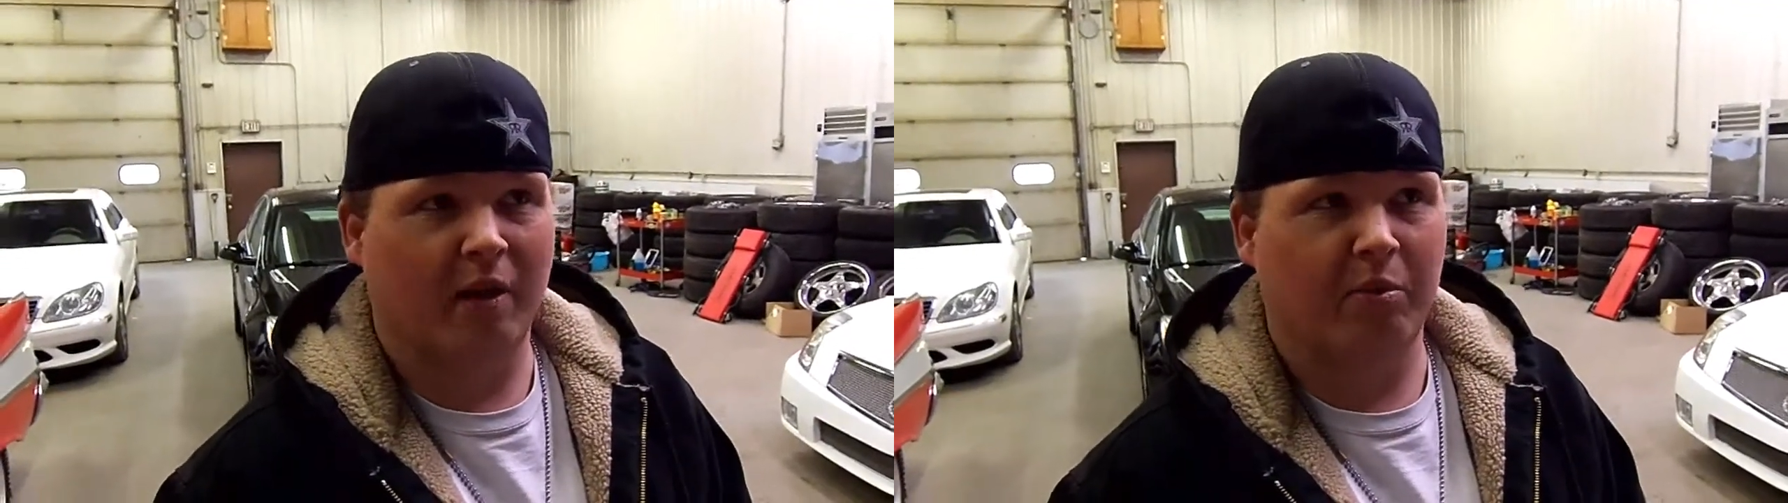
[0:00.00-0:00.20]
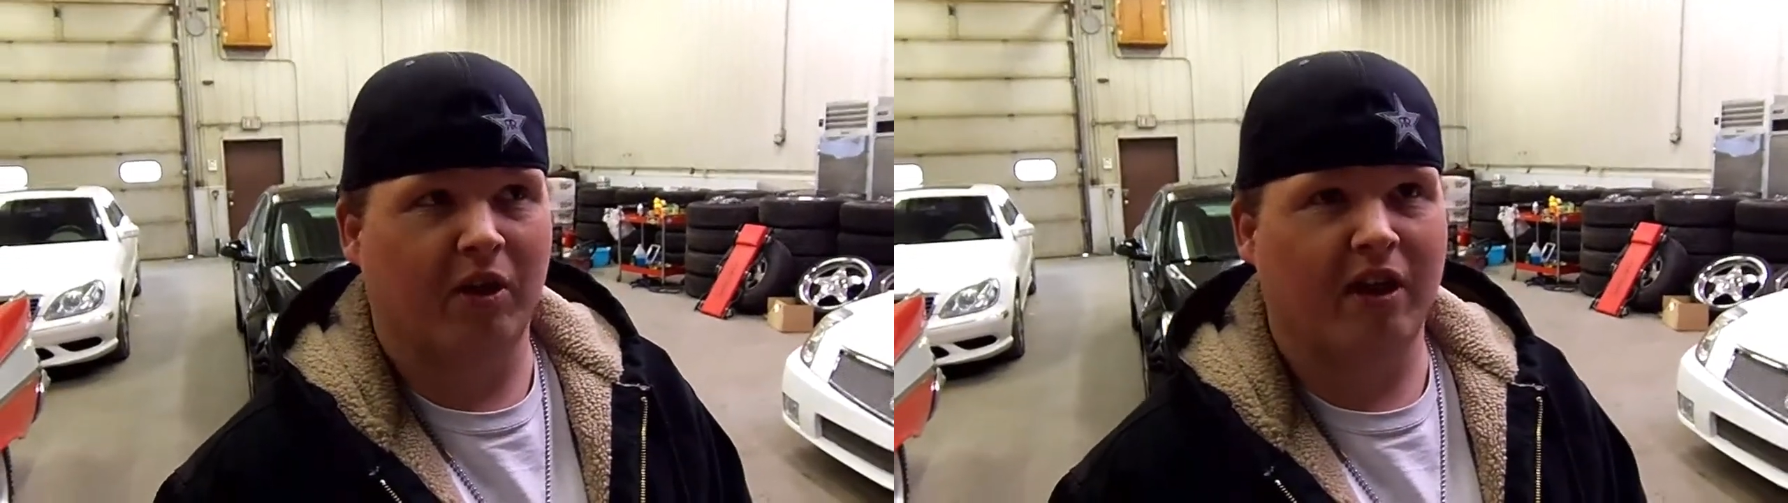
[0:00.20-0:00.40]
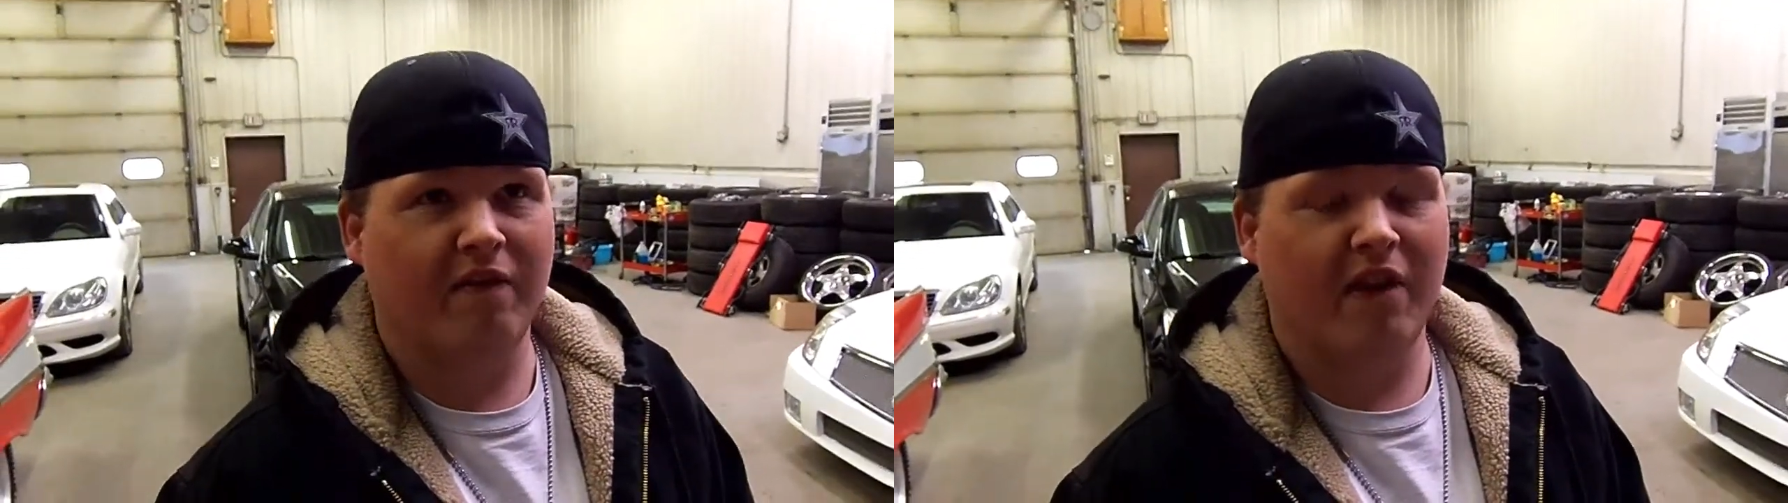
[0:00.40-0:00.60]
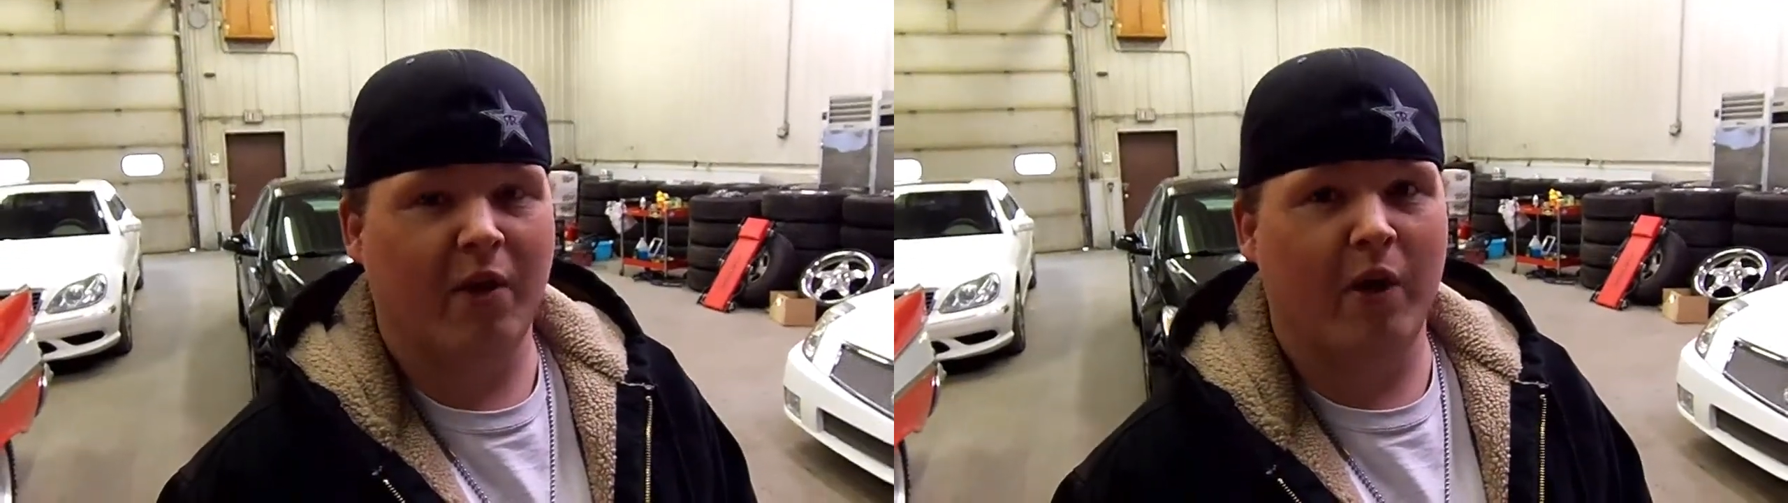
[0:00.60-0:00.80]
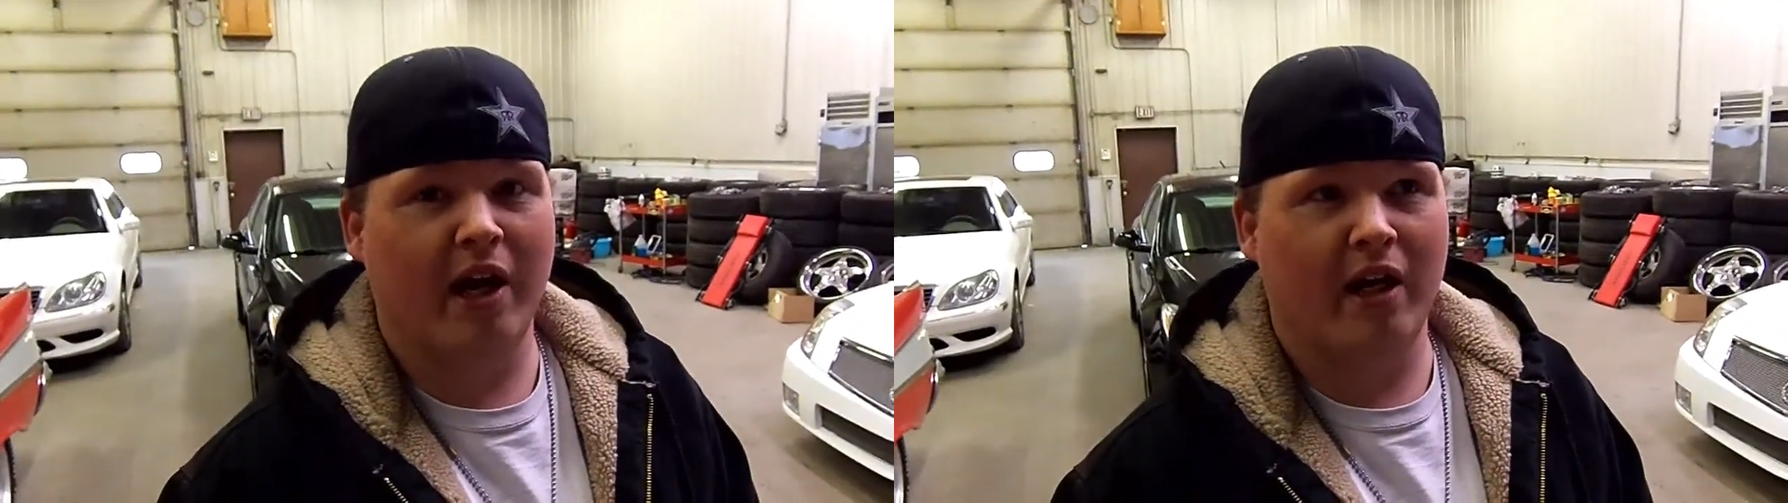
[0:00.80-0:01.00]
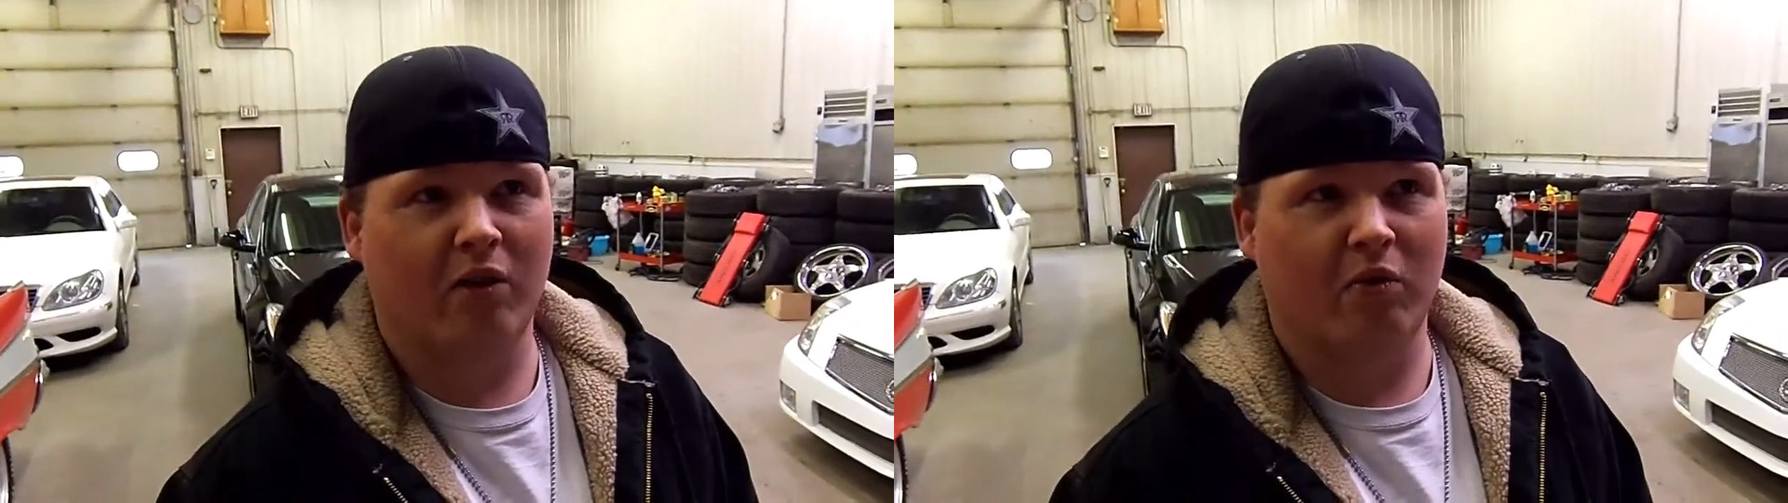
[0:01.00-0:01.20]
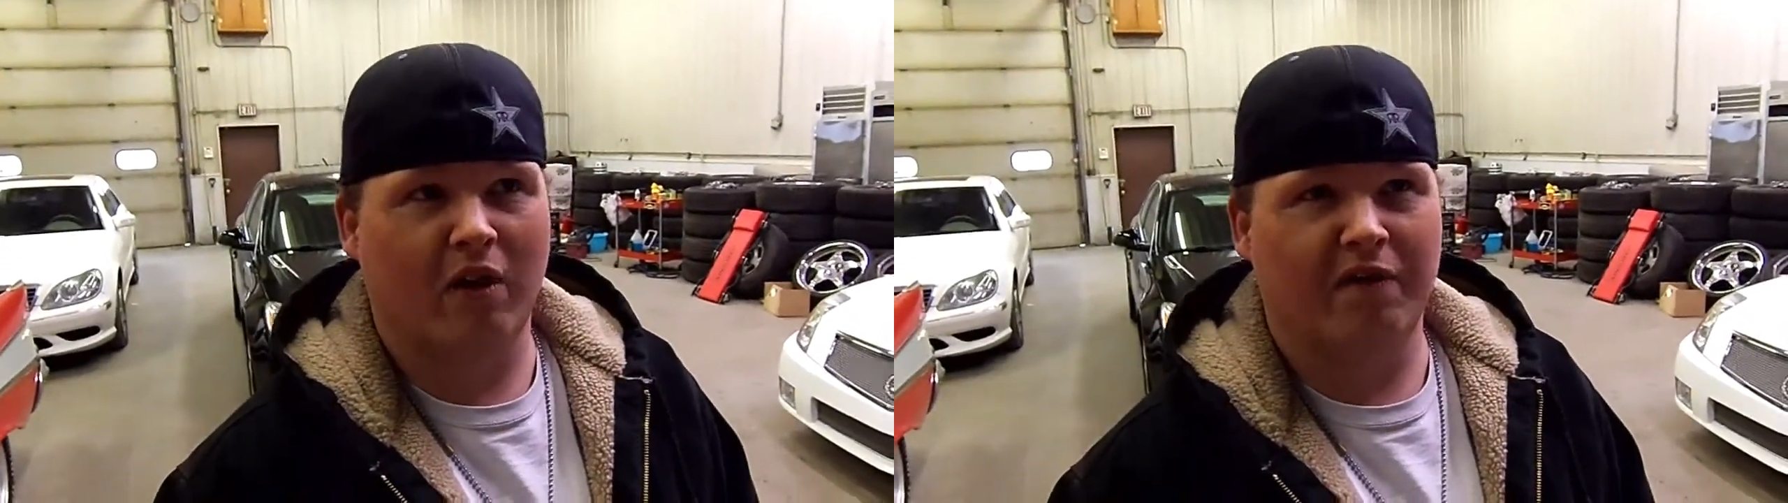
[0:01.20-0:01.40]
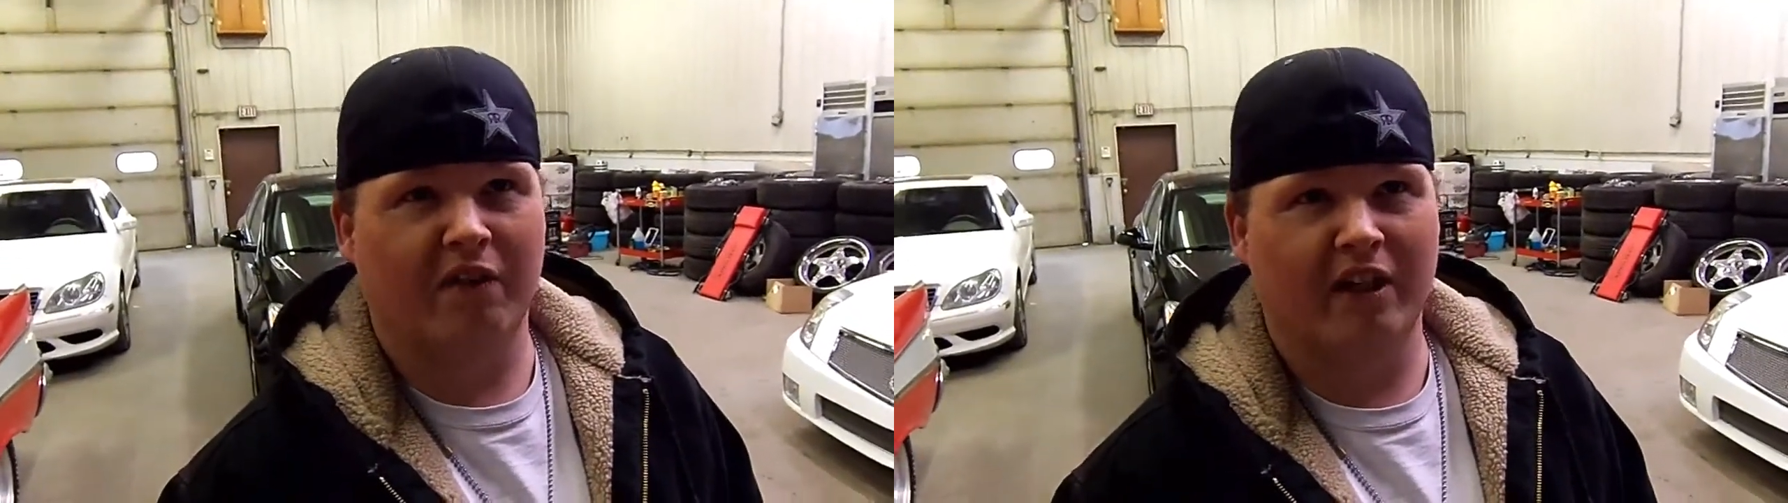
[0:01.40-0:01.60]
I believe they weigh
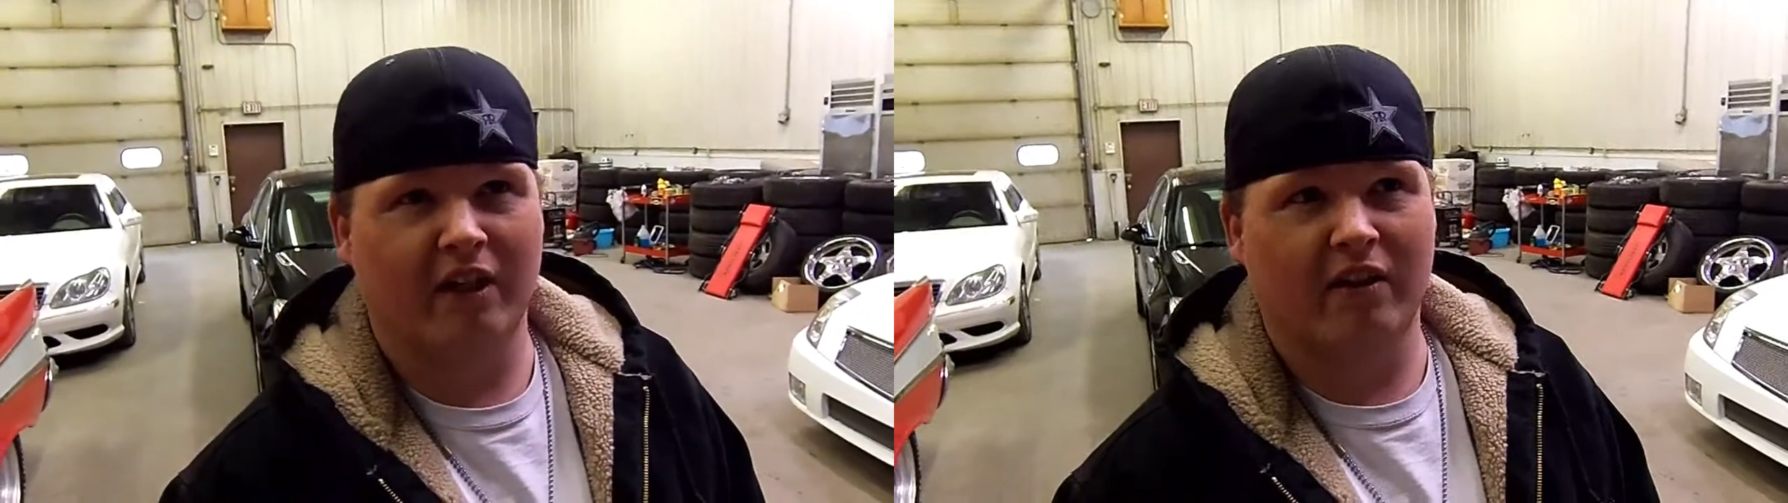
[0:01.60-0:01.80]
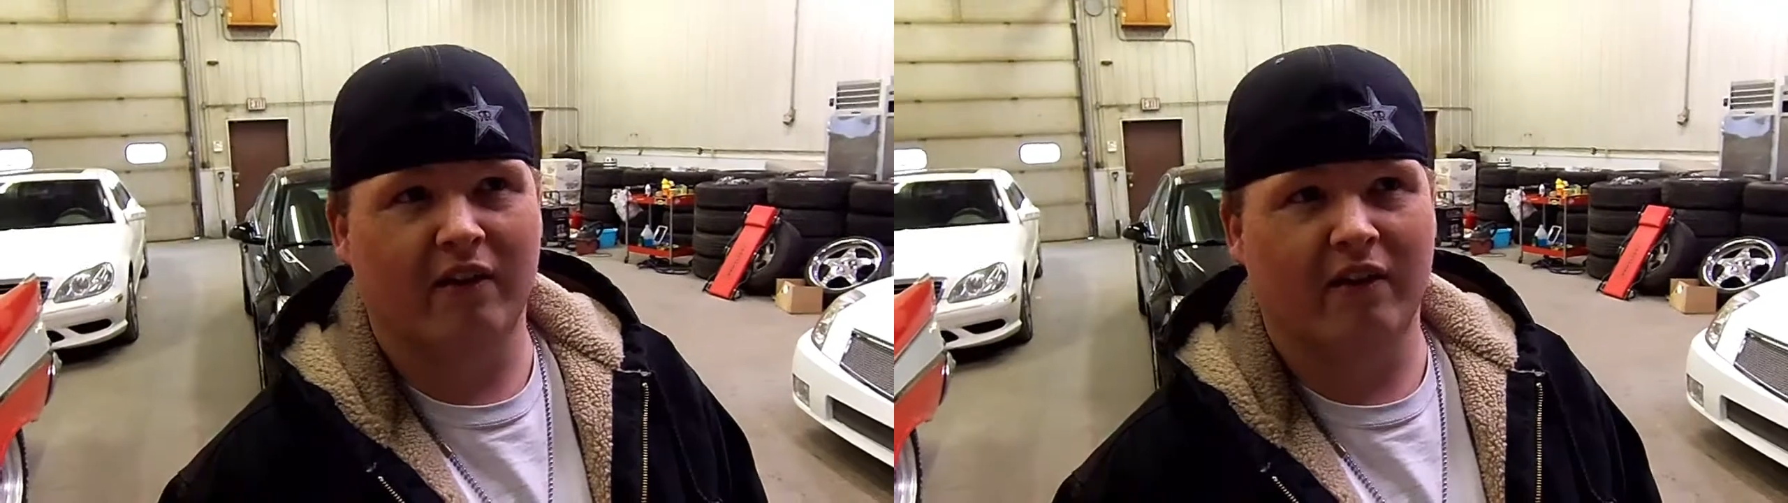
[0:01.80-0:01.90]
roughly